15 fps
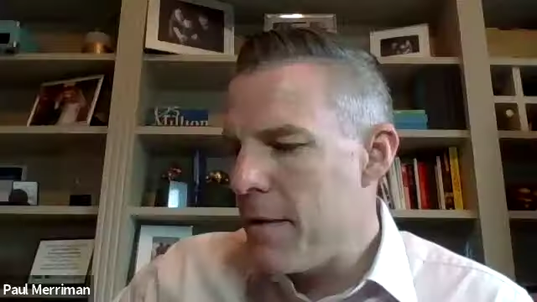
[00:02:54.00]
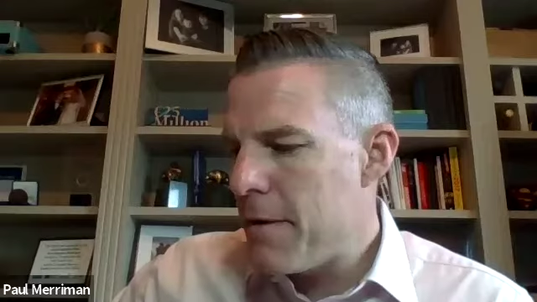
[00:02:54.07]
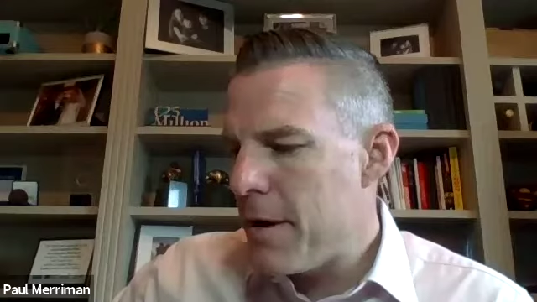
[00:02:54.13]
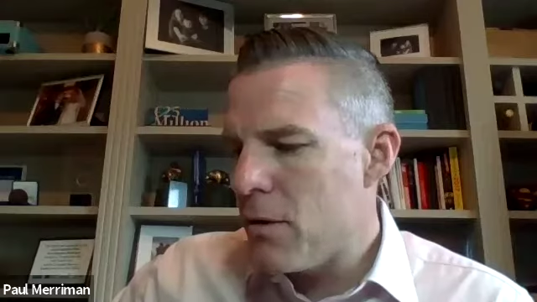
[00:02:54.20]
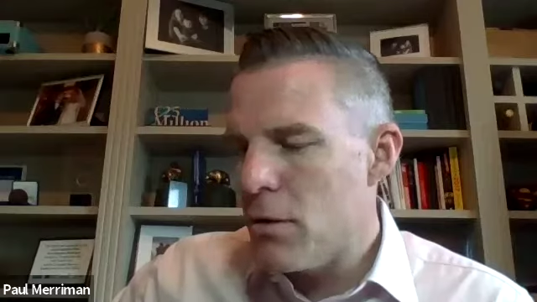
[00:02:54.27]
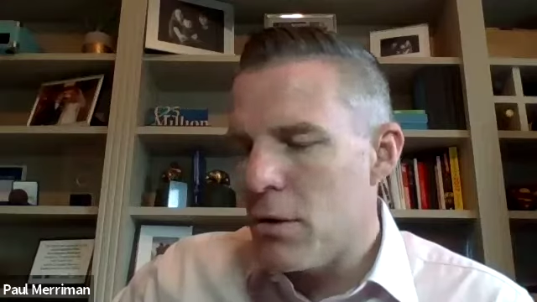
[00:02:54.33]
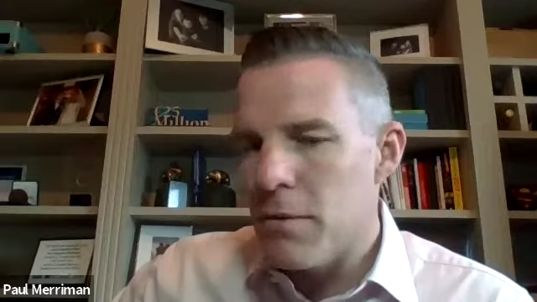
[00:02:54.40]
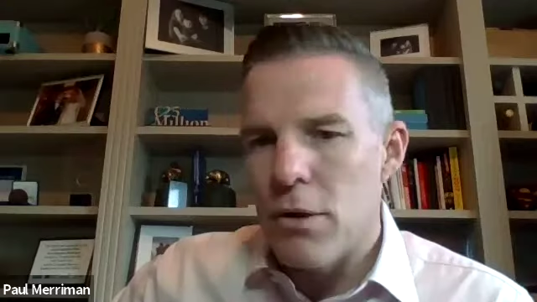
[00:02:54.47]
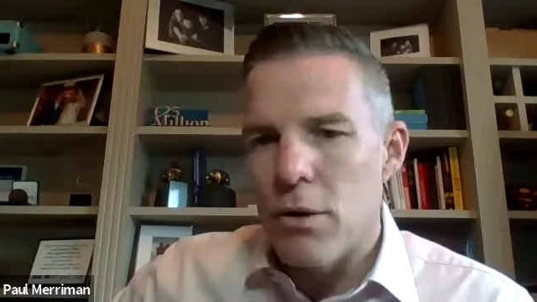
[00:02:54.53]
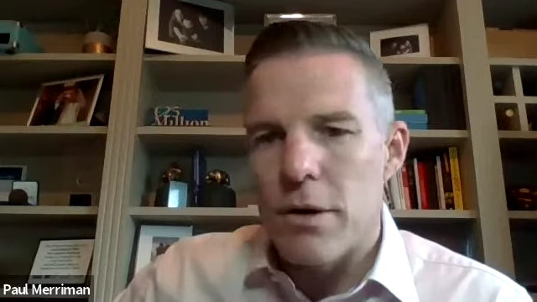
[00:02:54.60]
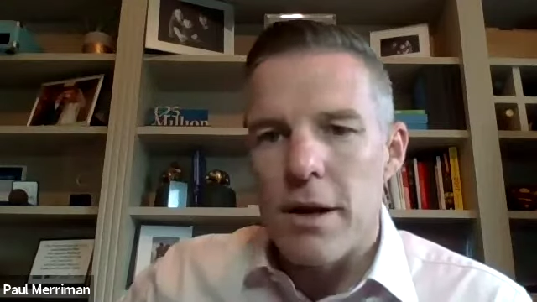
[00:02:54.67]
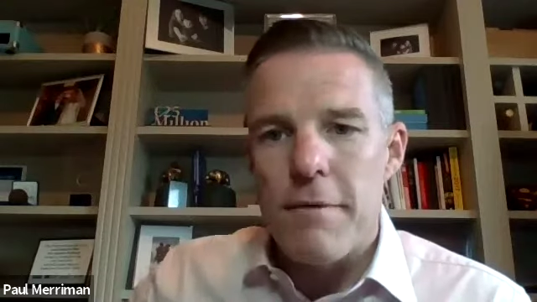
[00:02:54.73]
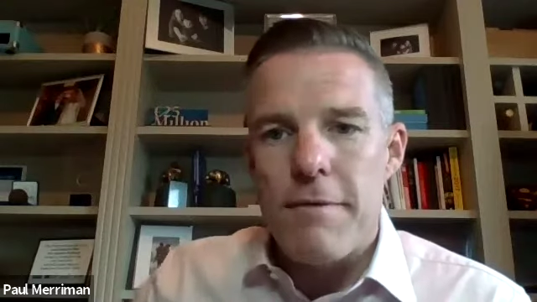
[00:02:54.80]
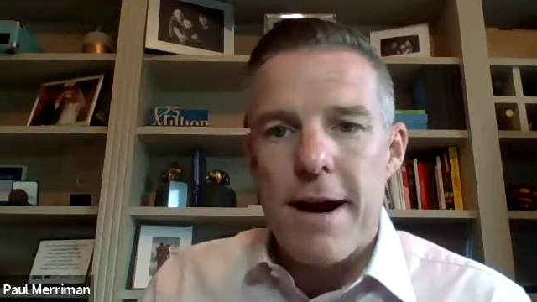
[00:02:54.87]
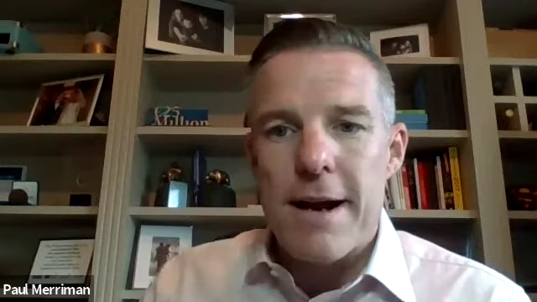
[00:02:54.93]
very good. Well,
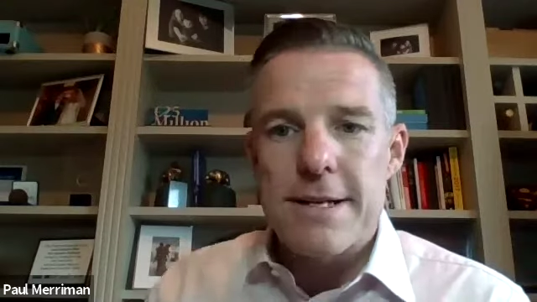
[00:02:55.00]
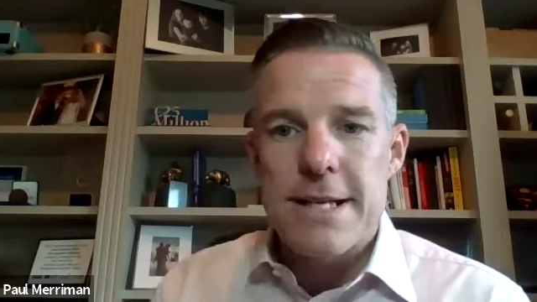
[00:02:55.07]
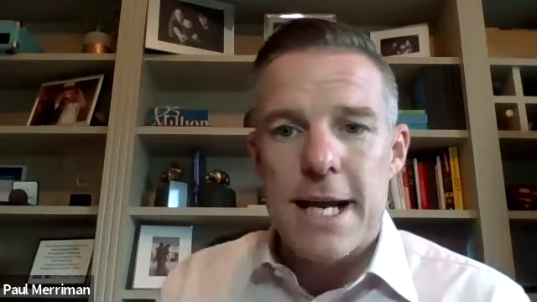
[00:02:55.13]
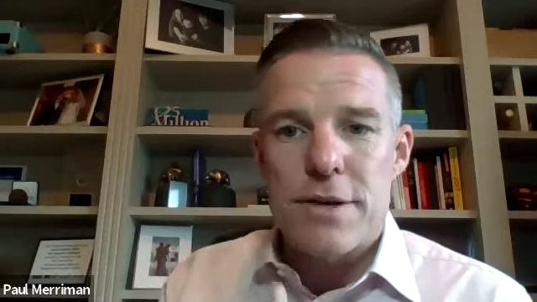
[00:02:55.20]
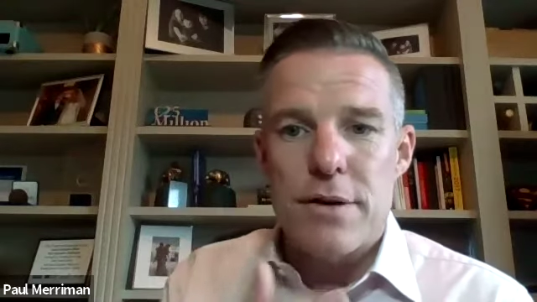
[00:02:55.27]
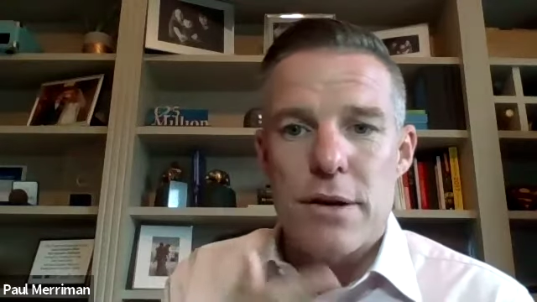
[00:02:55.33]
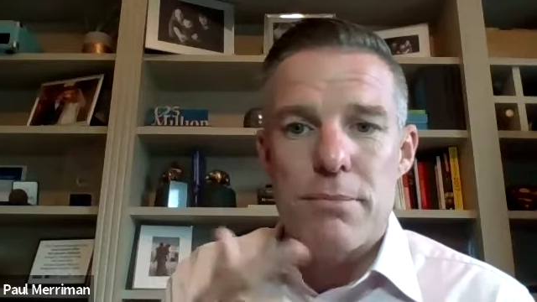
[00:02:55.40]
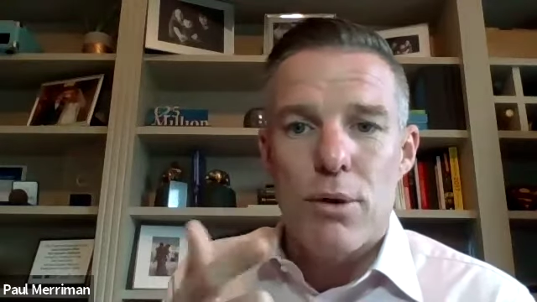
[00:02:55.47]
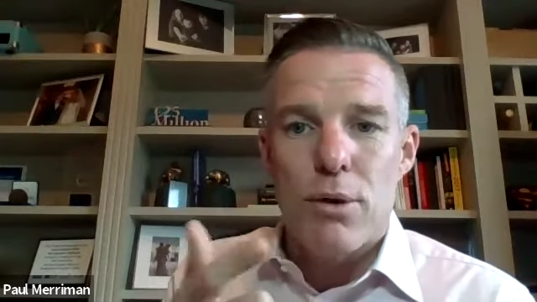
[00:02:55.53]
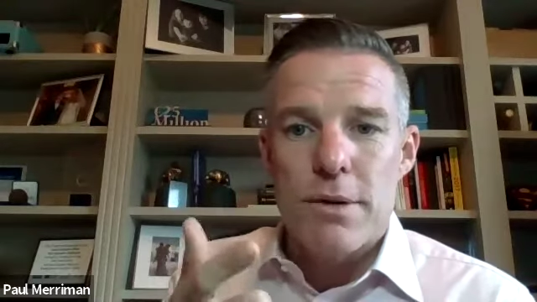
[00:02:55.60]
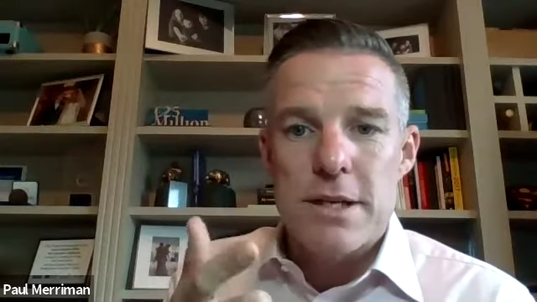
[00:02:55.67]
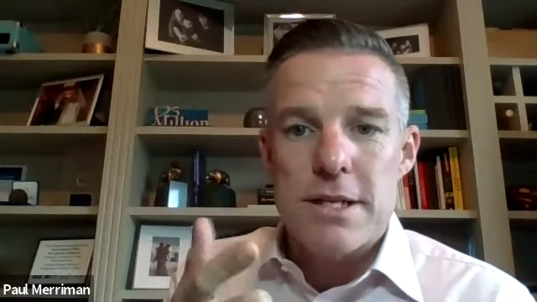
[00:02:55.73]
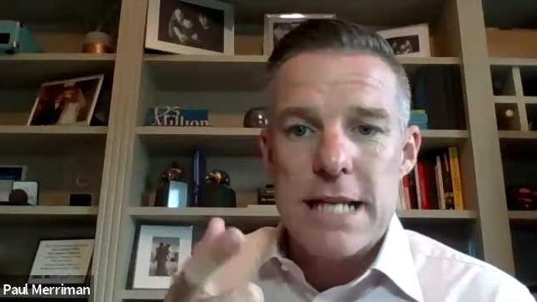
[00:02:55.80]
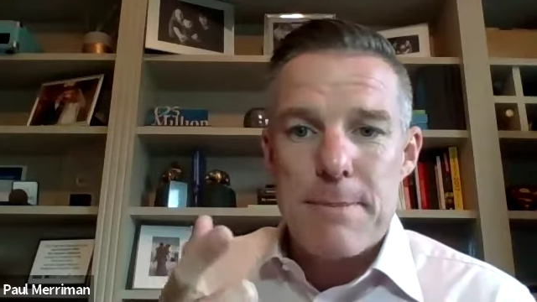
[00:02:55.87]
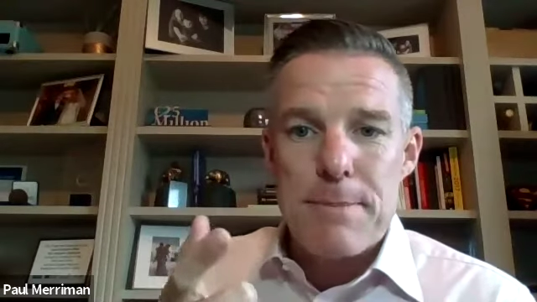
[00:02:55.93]
look, Ferris, thanks for the
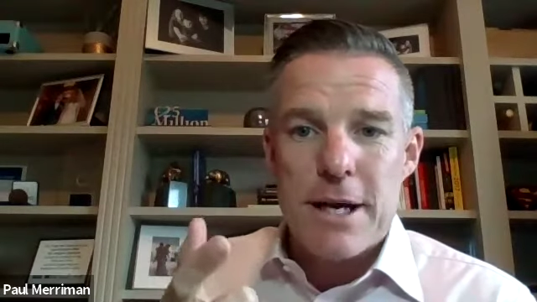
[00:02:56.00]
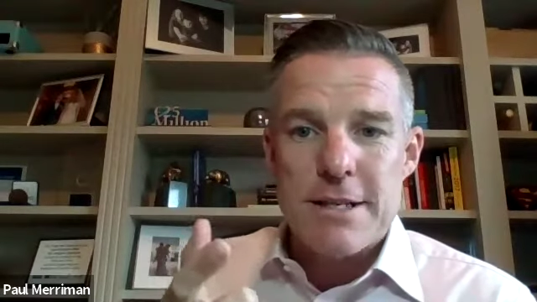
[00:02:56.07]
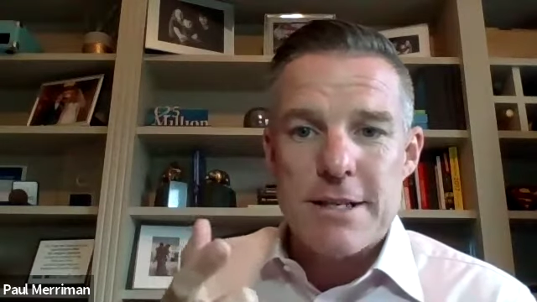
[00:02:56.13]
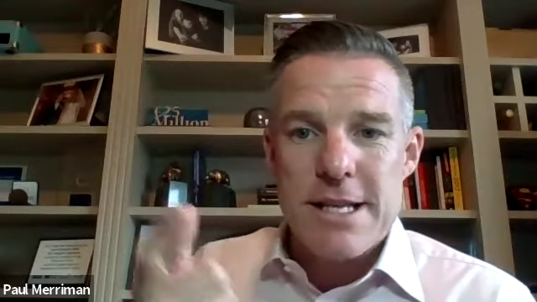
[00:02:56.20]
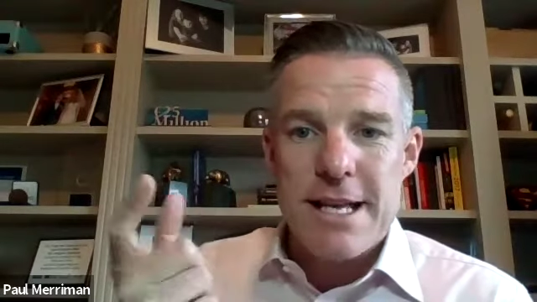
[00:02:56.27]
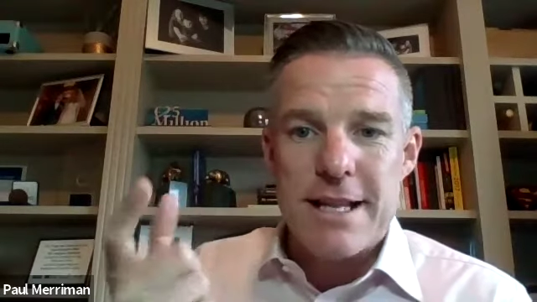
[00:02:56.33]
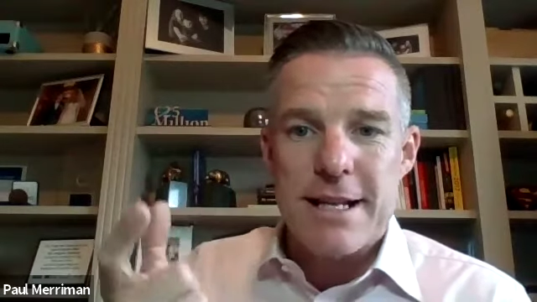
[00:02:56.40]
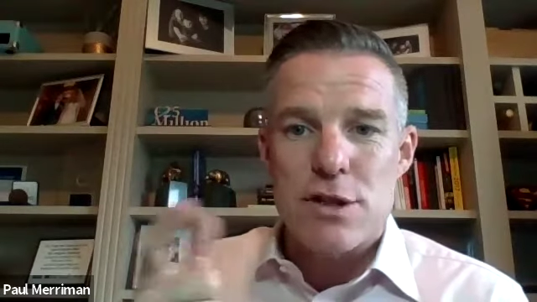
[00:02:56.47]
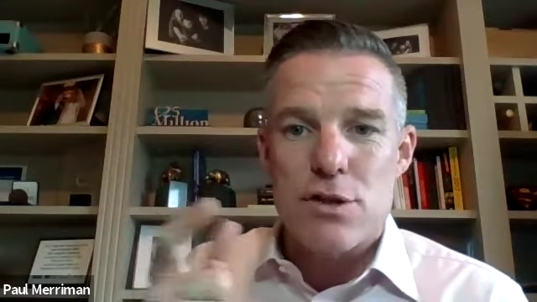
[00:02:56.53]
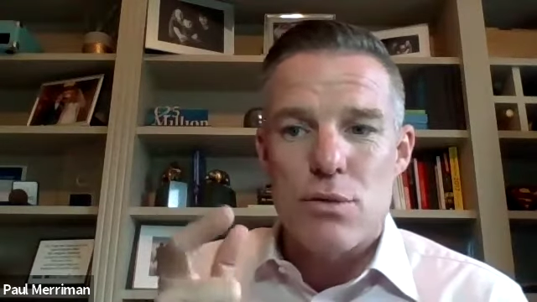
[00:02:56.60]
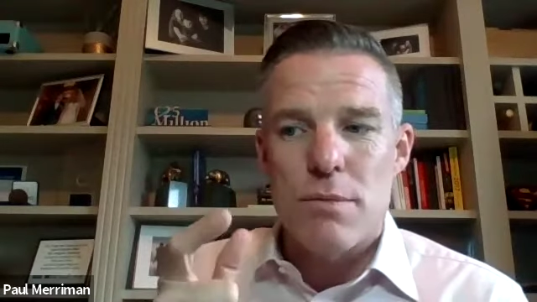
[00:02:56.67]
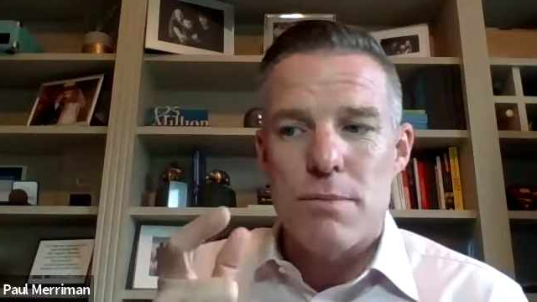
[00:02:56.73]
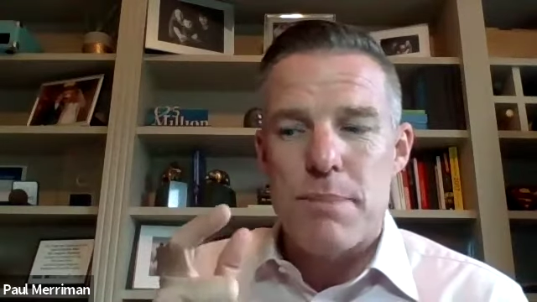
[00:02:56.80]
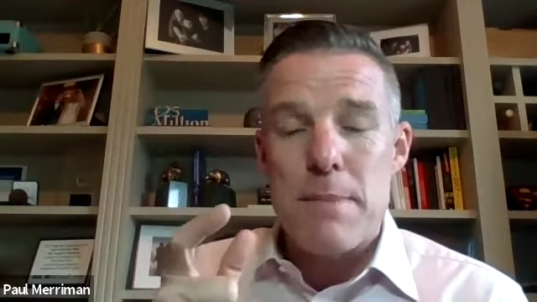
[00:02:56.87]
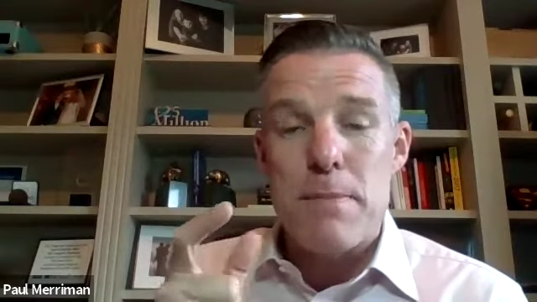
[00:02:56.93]
bluntness in that because I think that's
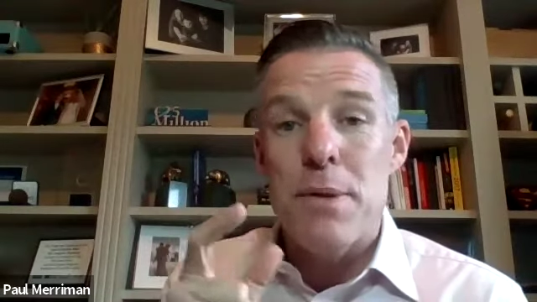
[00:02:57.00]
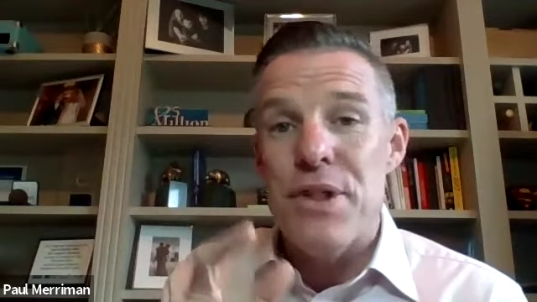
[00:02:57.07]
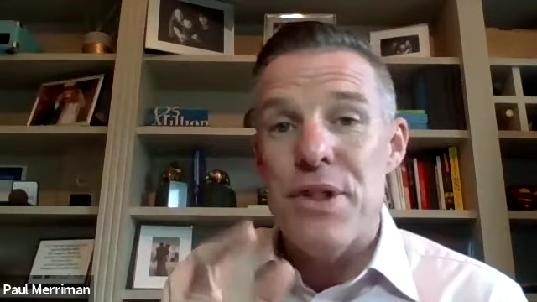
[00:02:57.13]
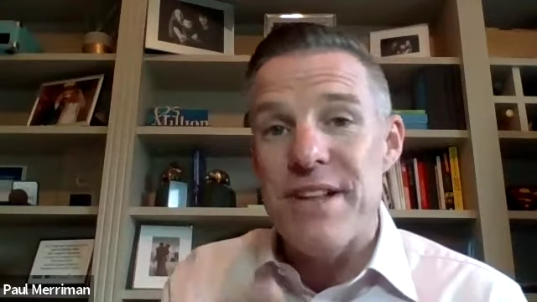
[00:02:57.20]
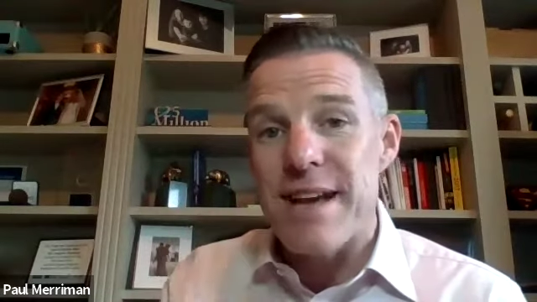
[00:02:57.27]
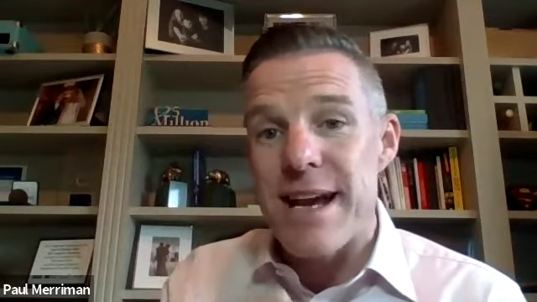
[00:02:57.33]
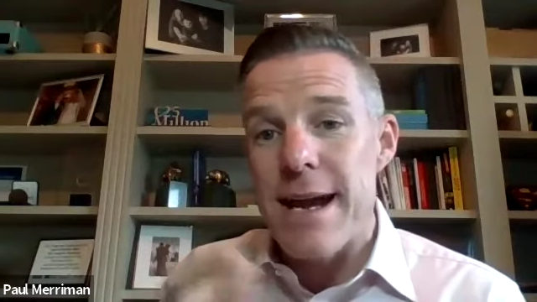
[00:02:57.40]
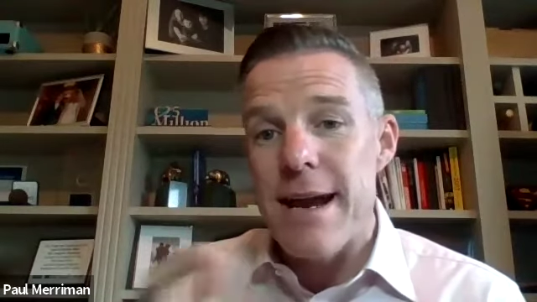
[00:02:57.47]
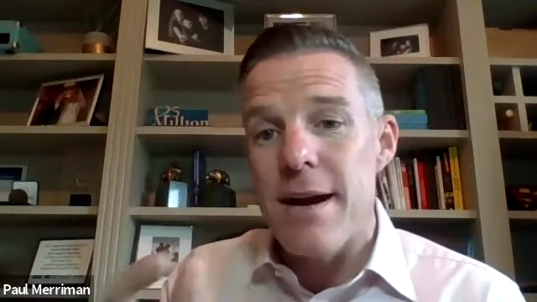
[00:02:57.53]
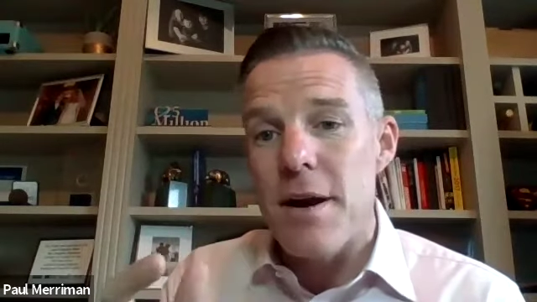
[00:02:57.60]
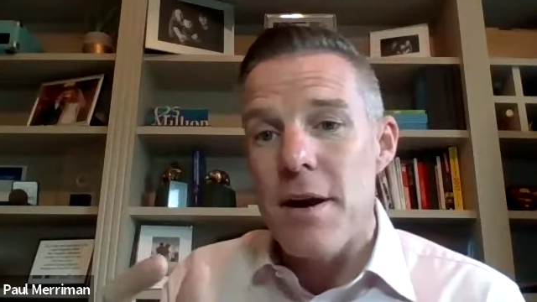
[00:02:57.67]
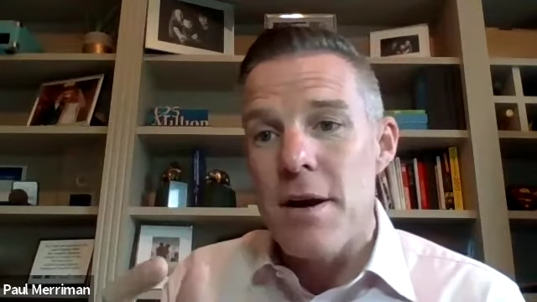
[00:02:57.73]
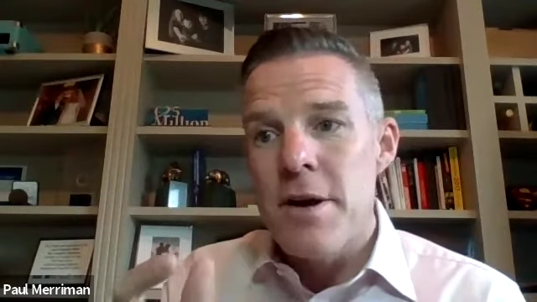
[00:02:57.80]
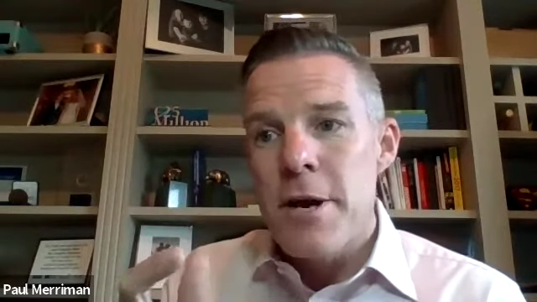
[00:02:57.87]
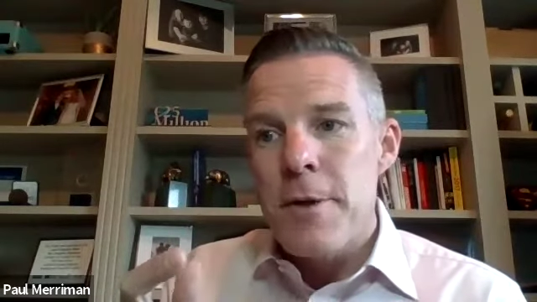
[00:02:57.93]
something people need to hear.